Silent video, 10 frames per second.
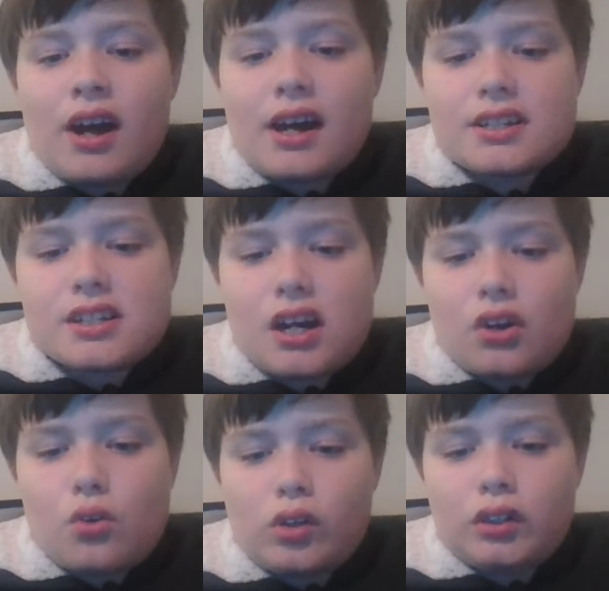had a son
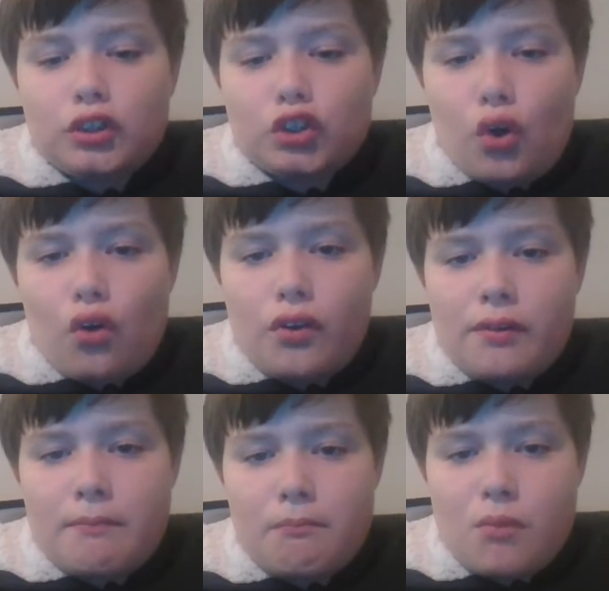called John
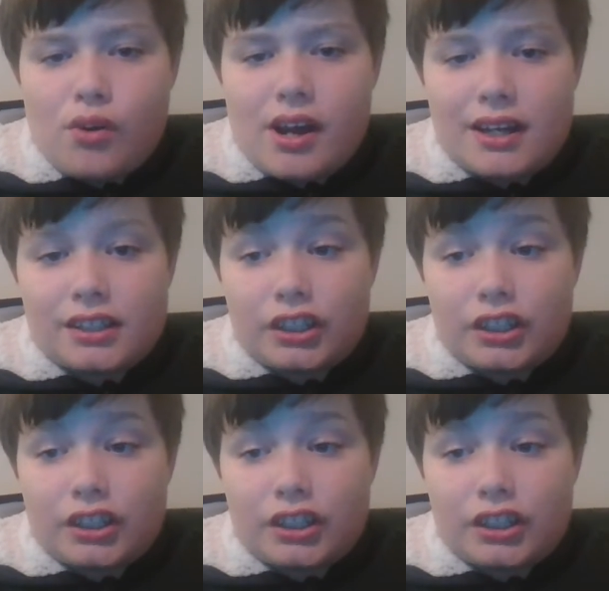Monash,